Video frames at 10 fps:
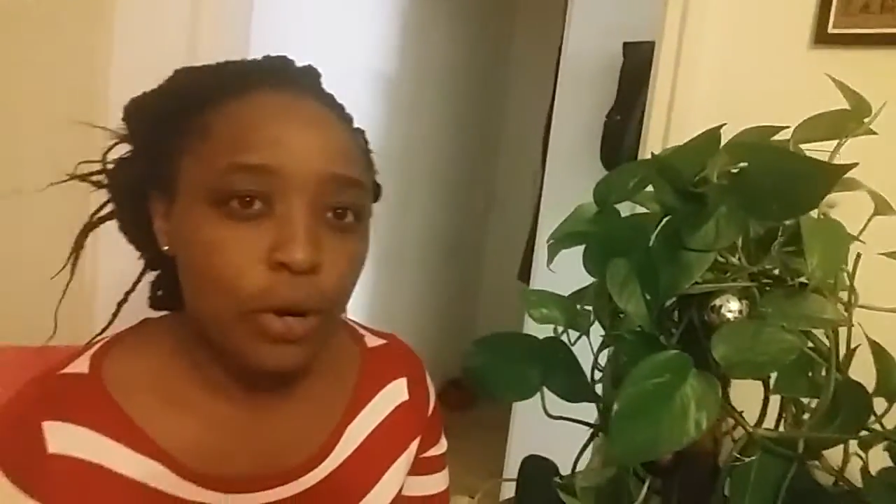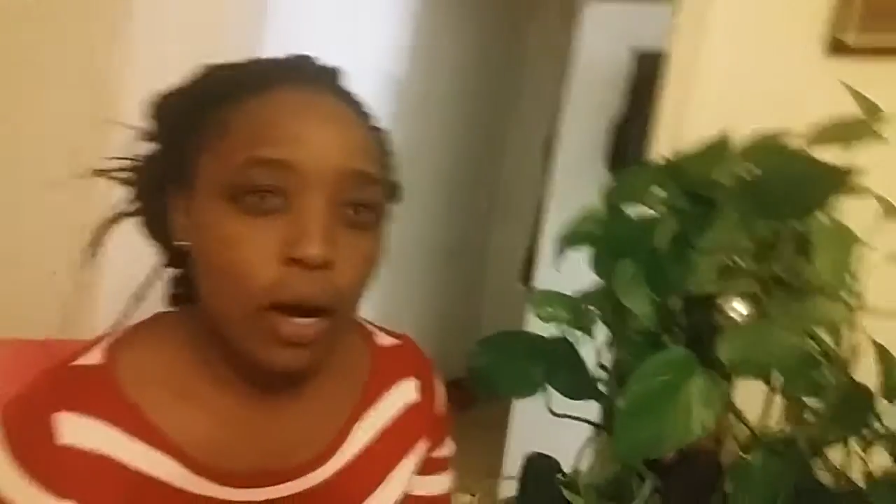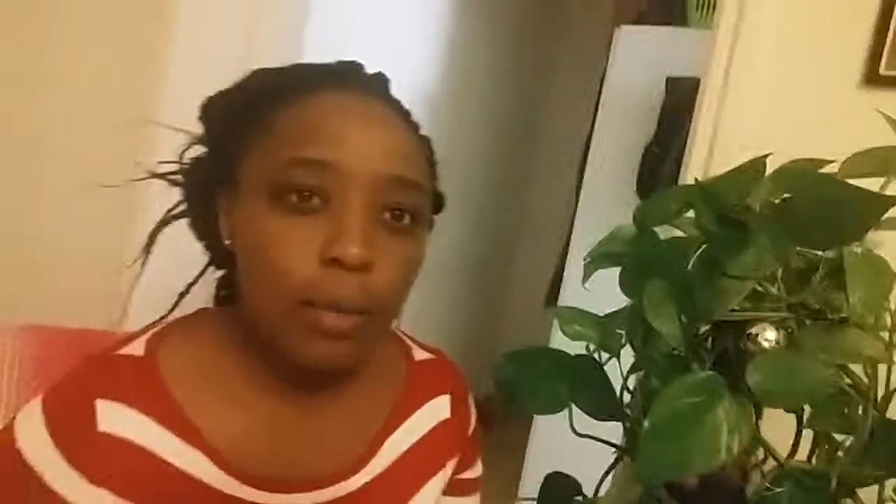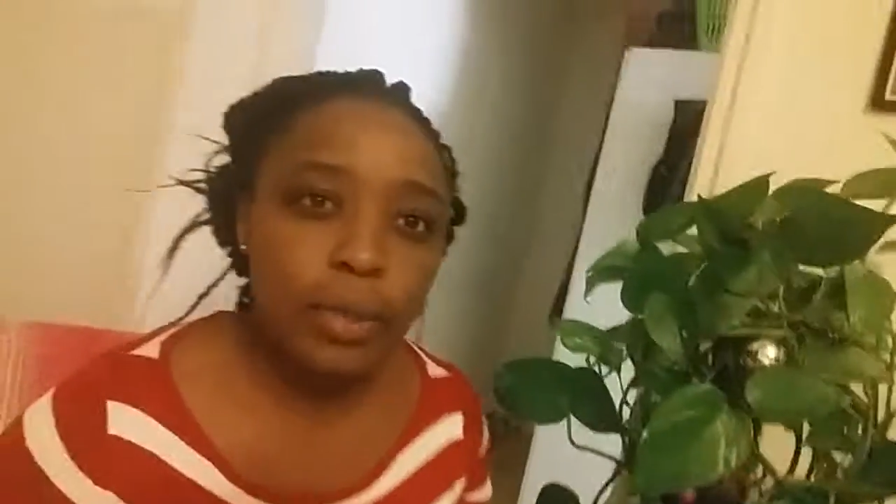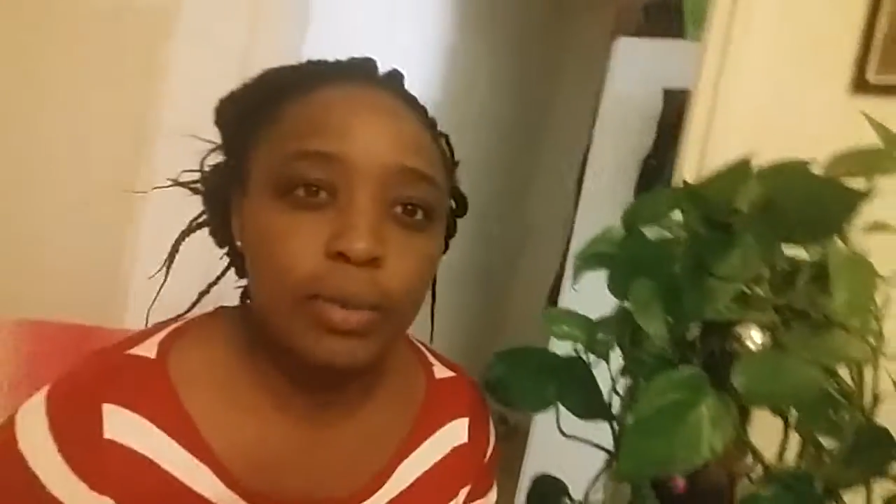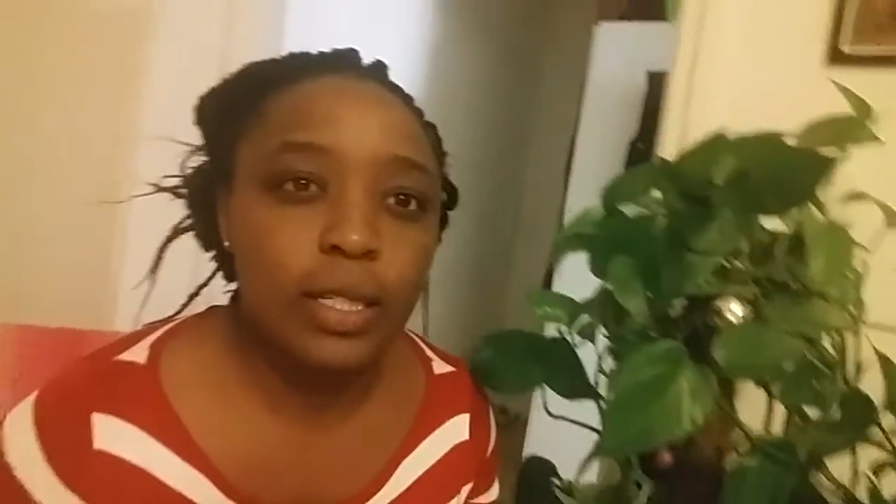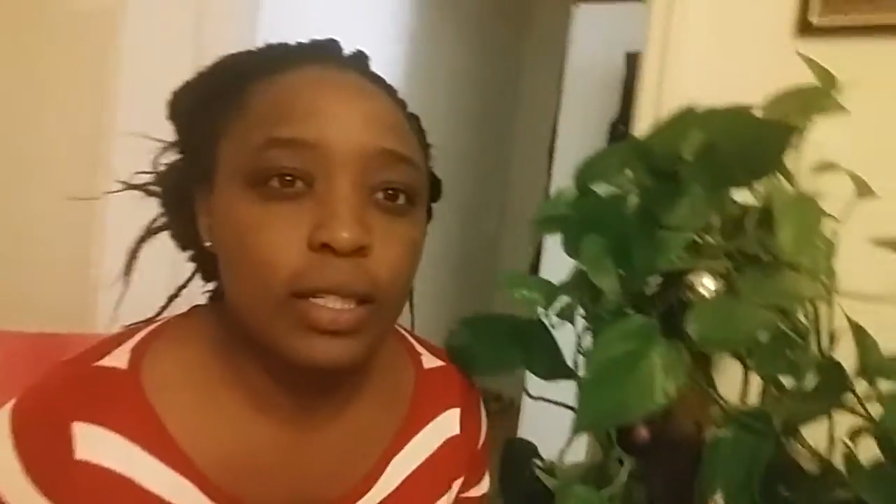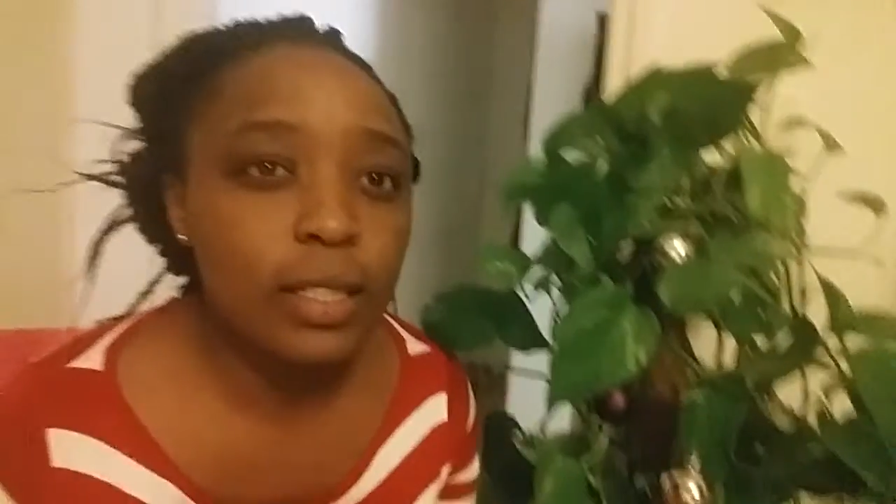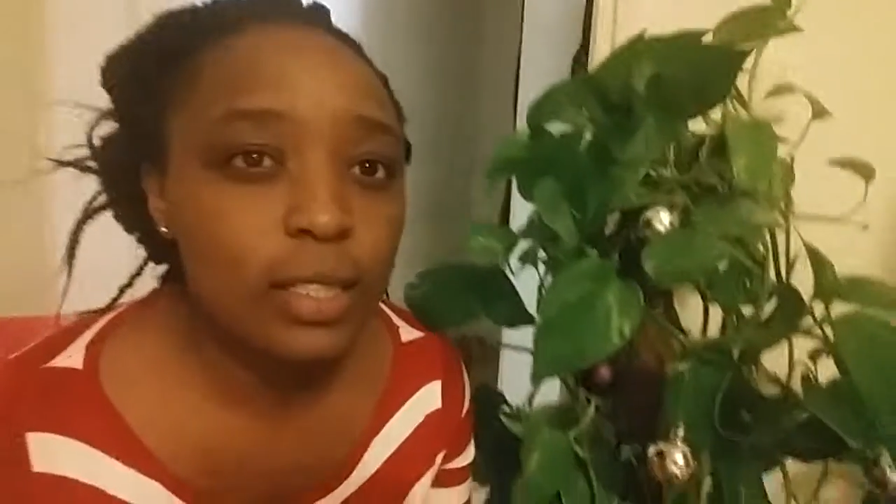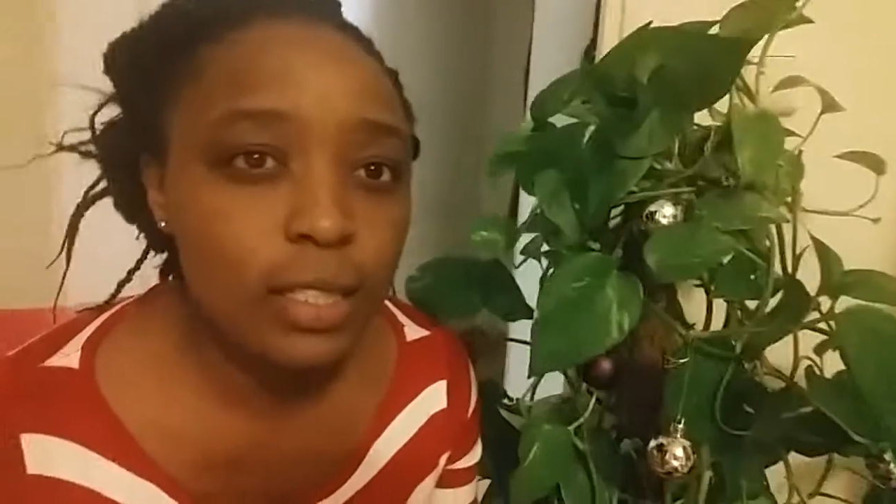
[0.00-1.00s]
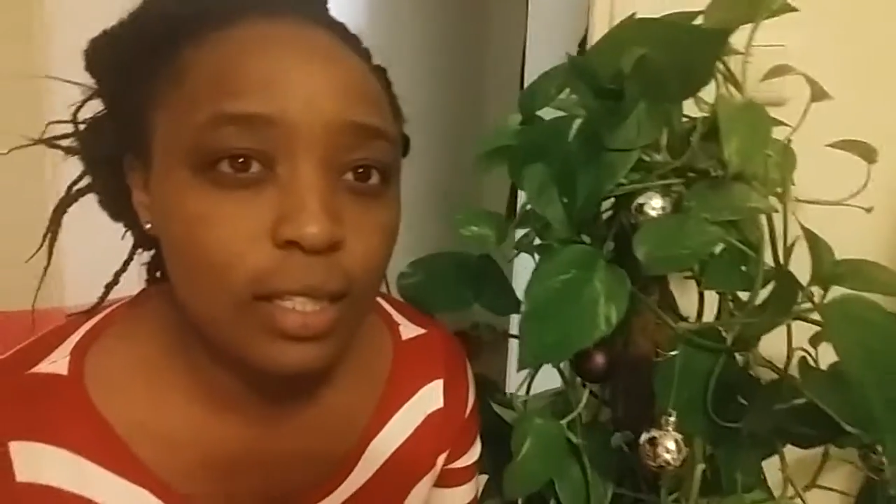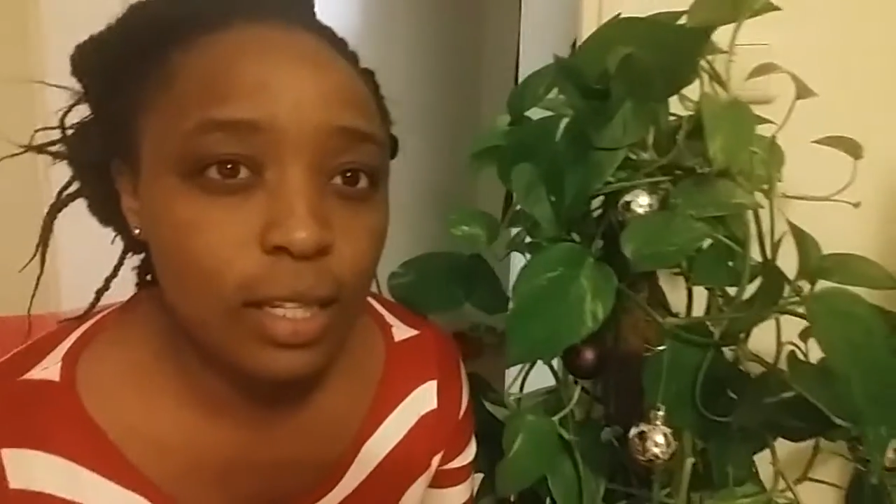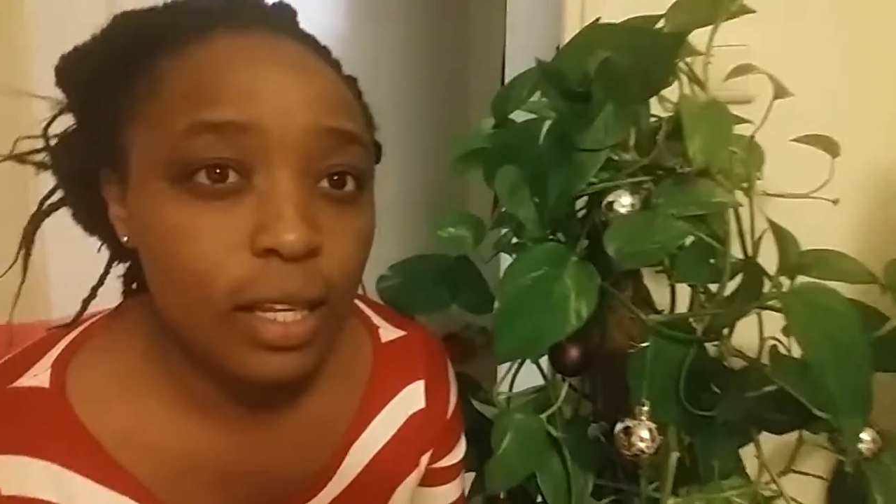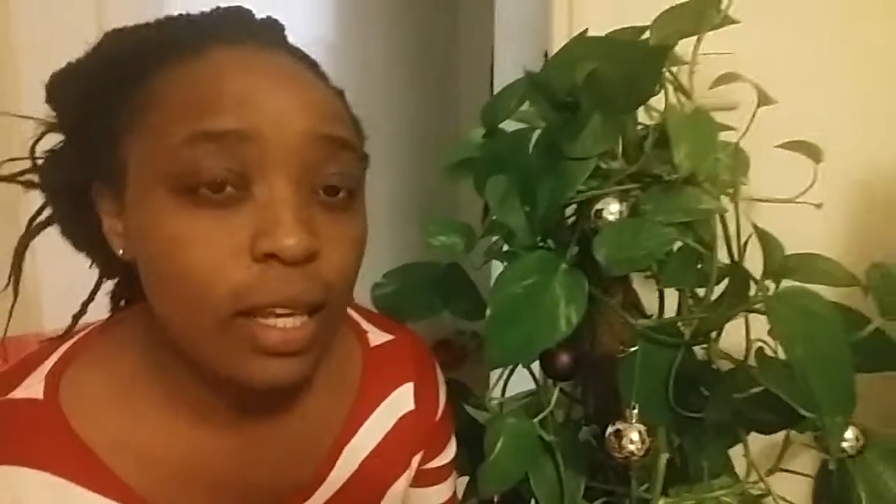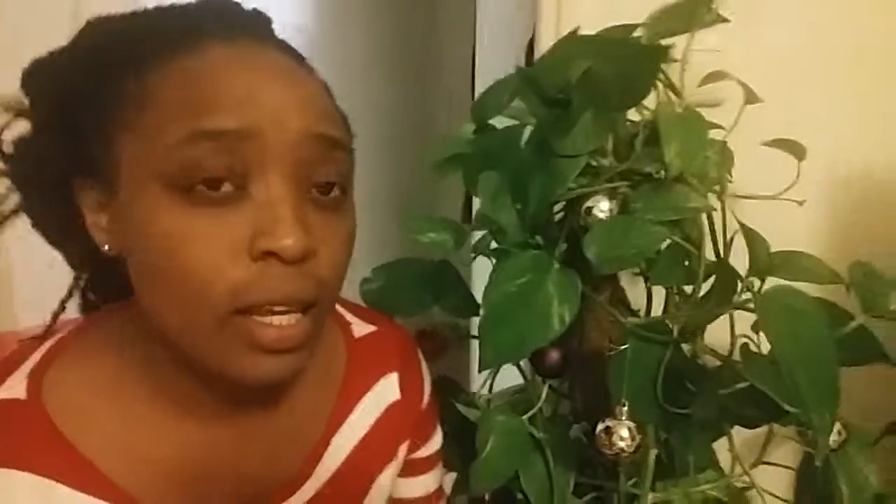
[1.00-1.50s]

problems, and etc.